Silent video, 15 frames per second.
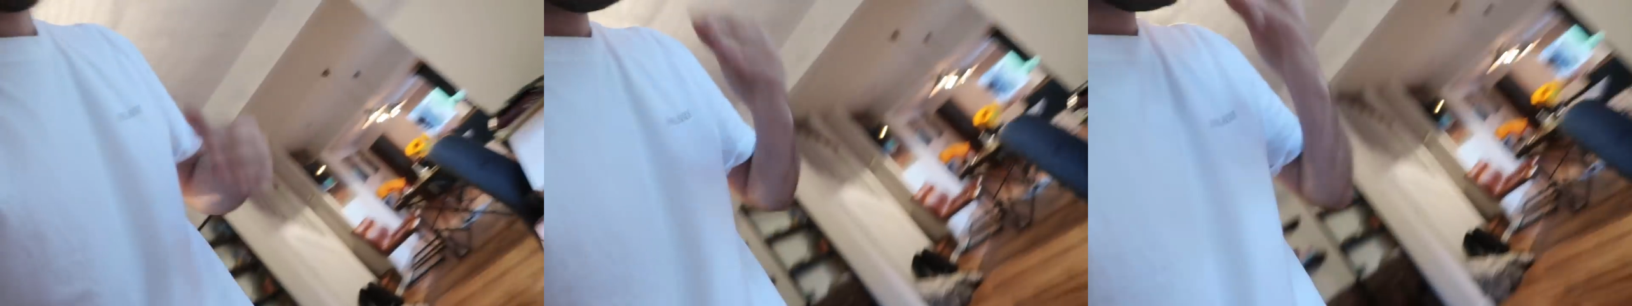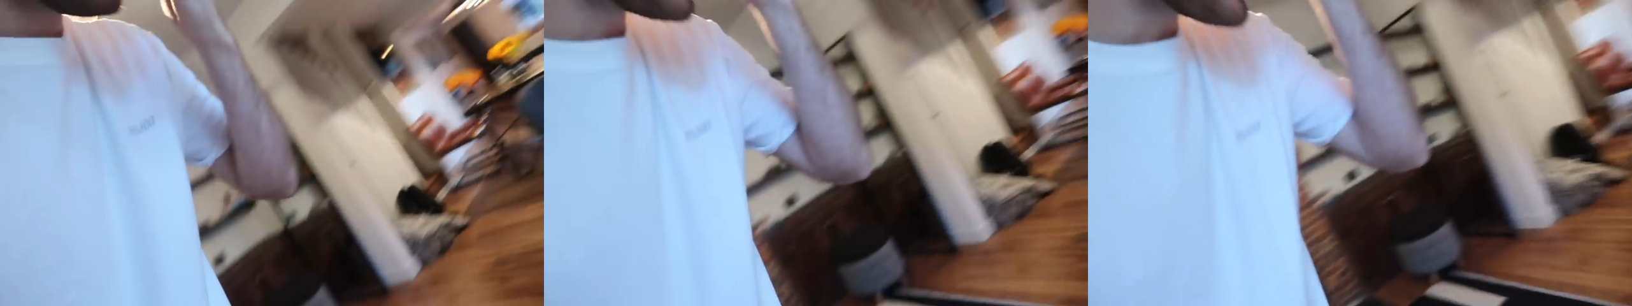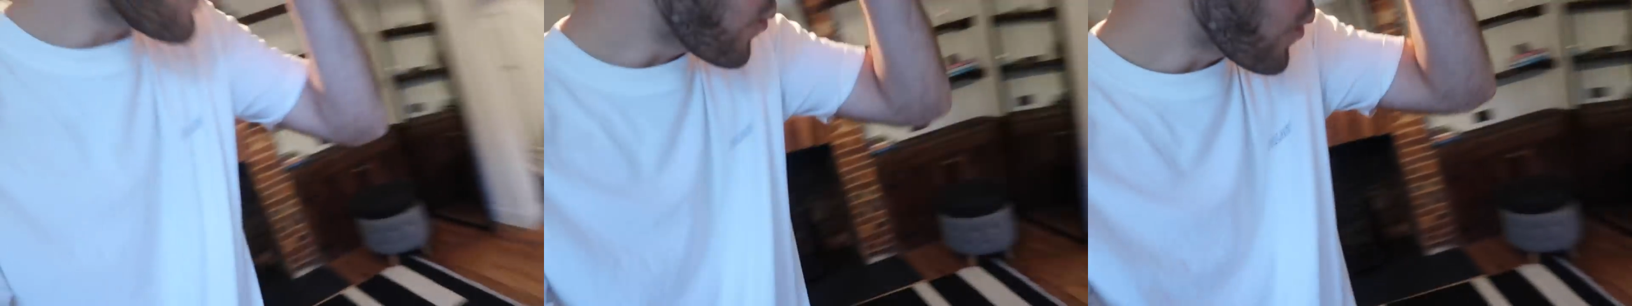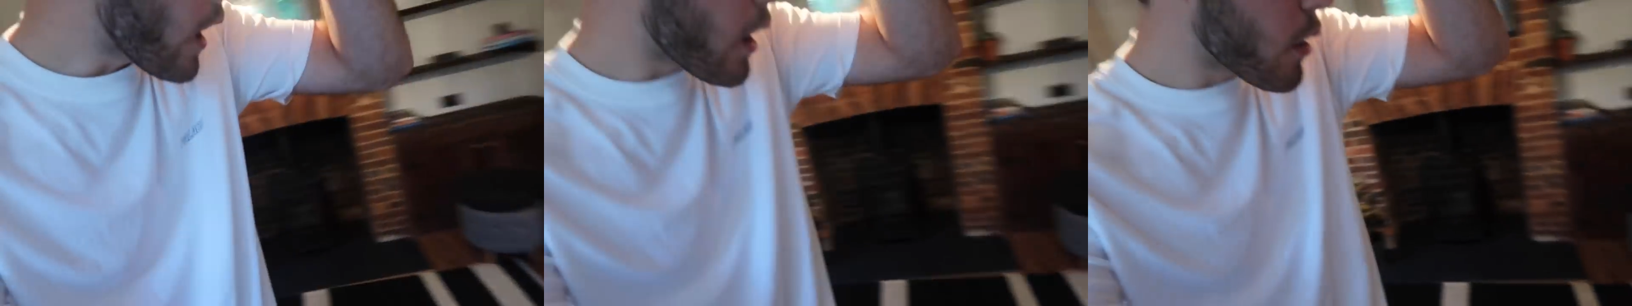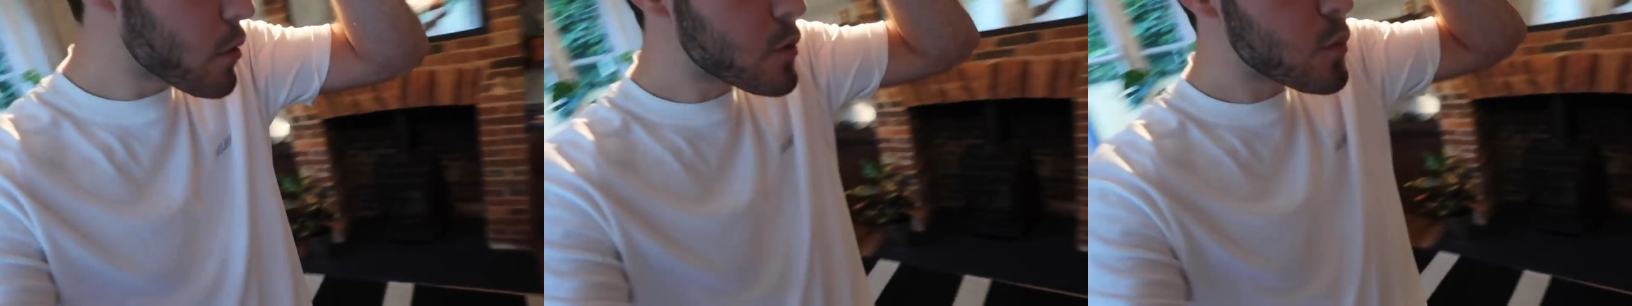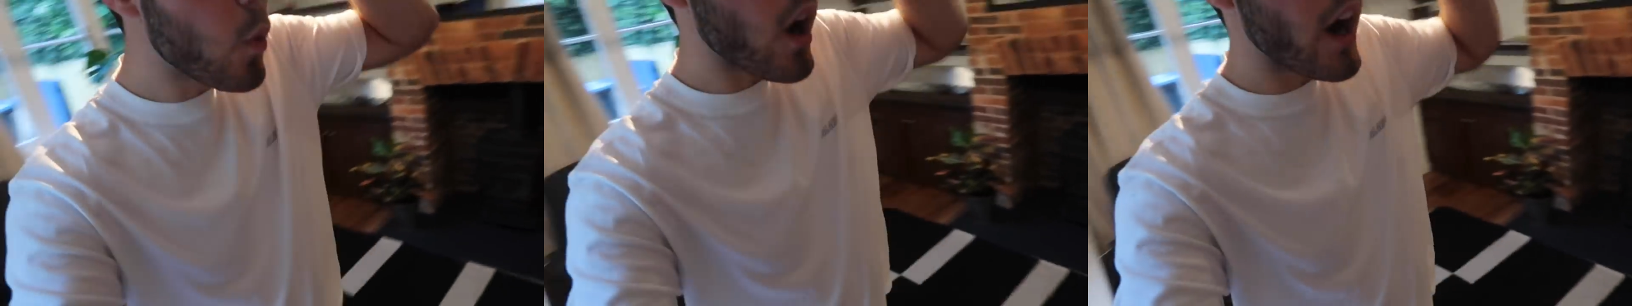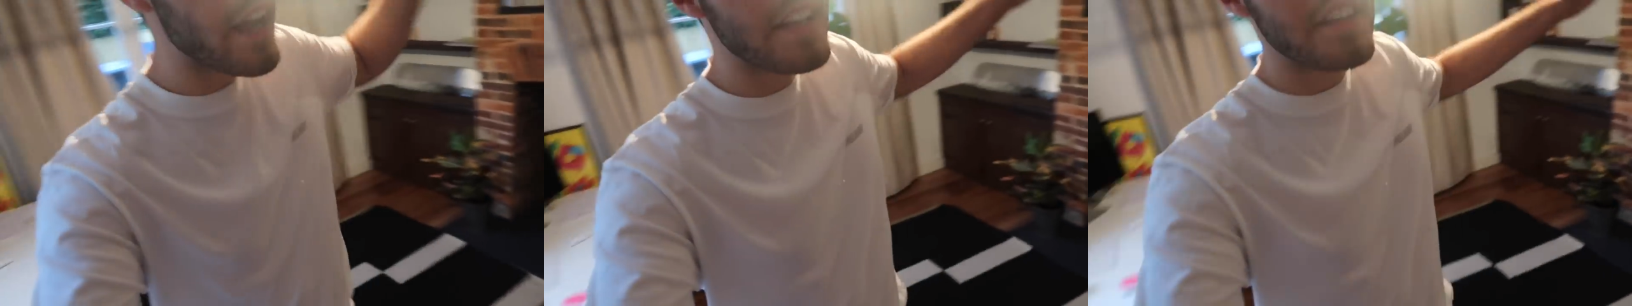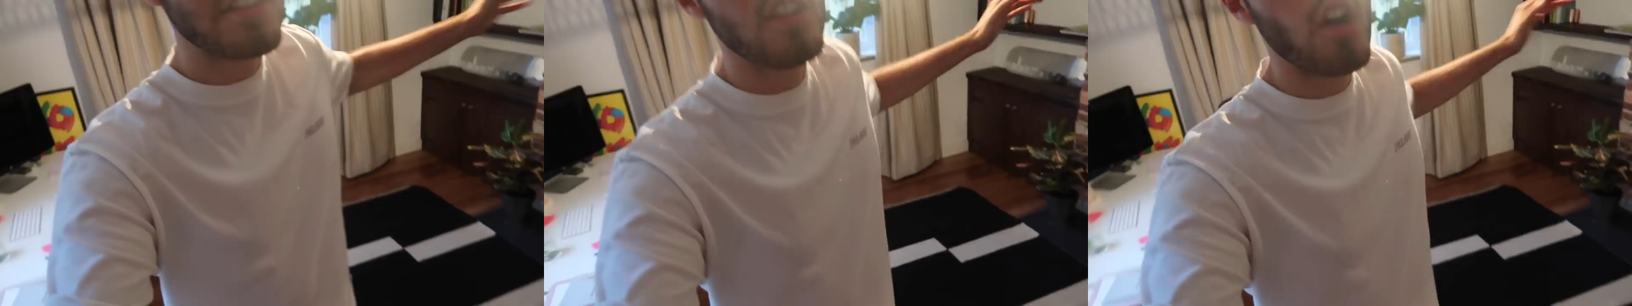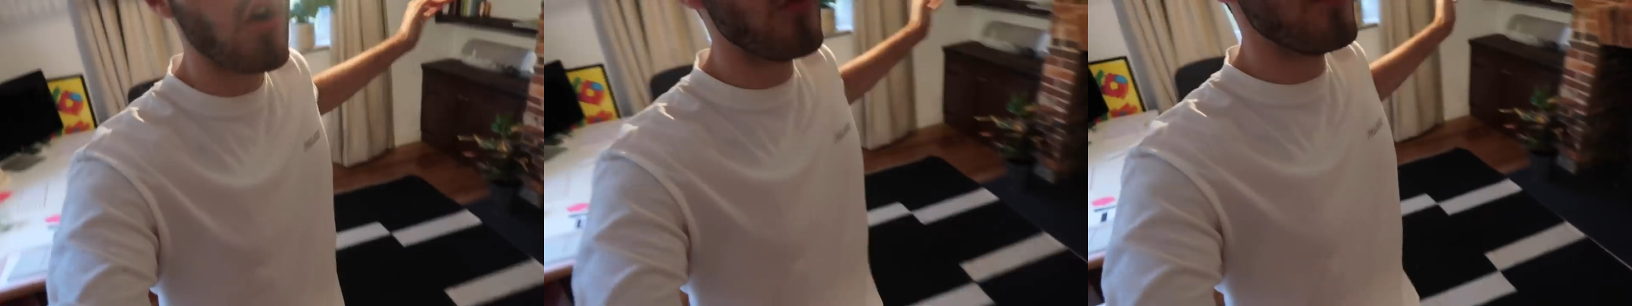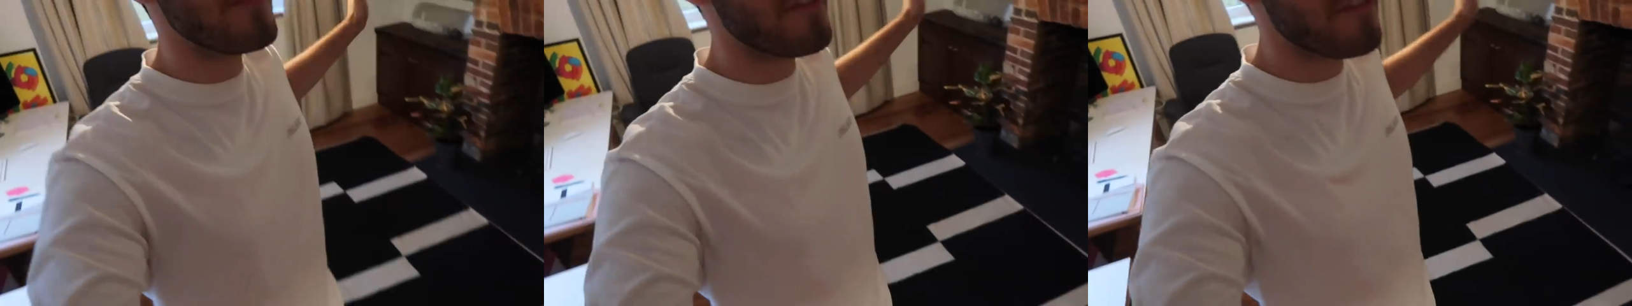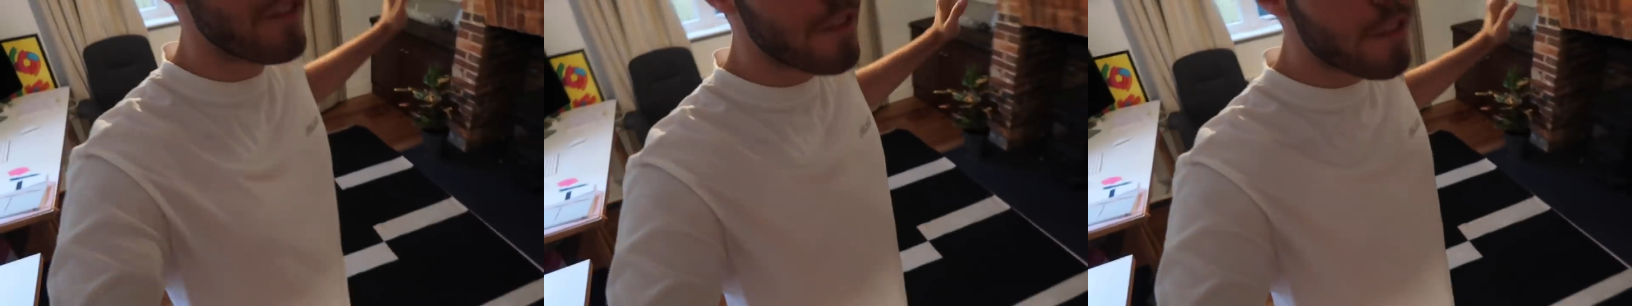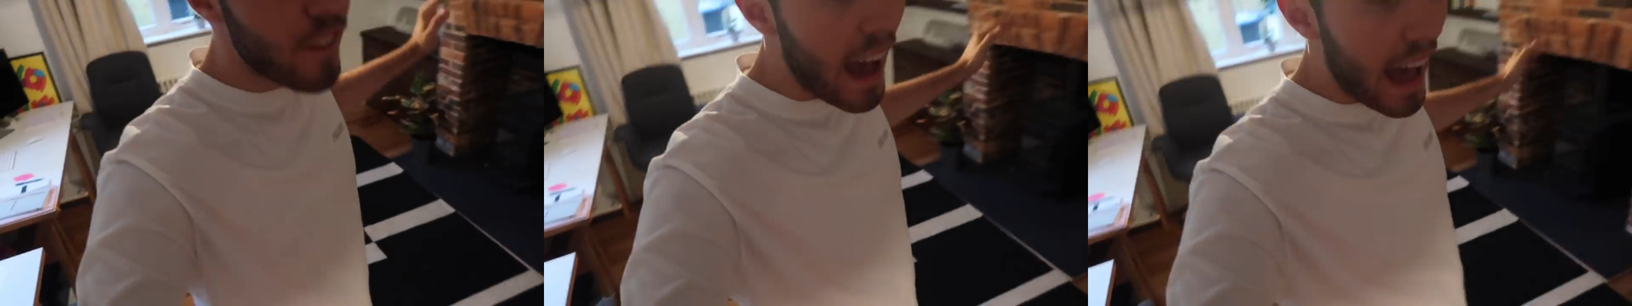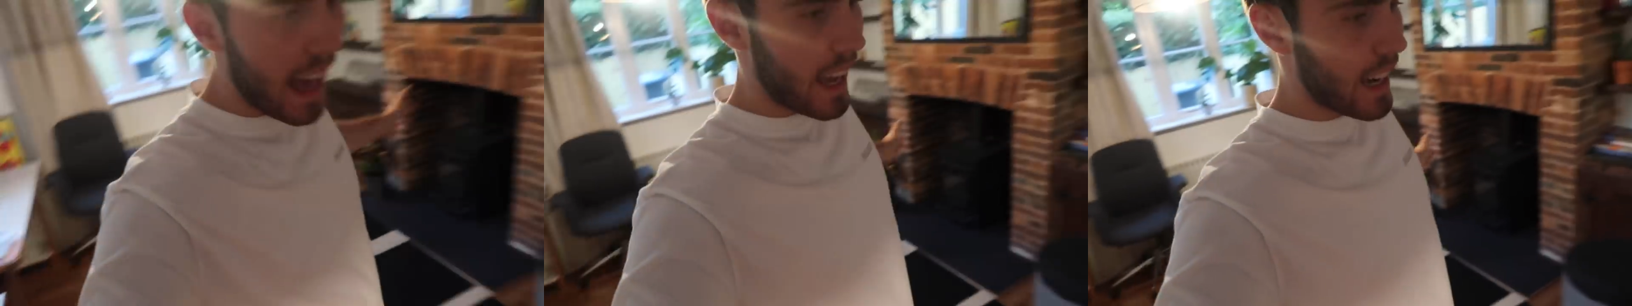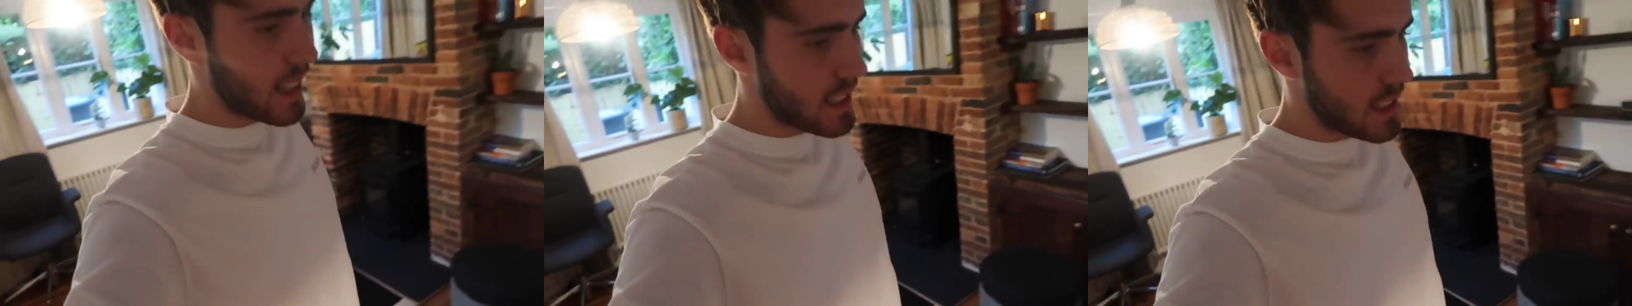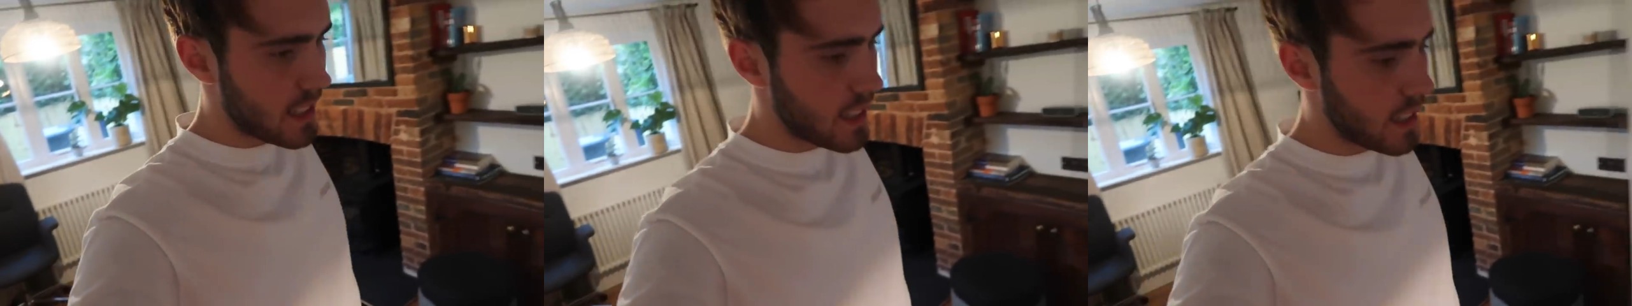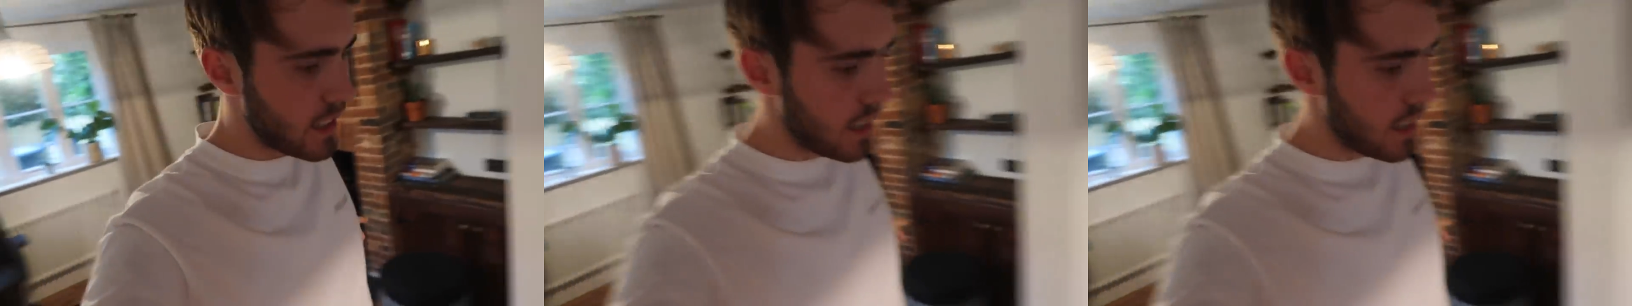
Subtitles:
No face is visible, so there are no lips to read.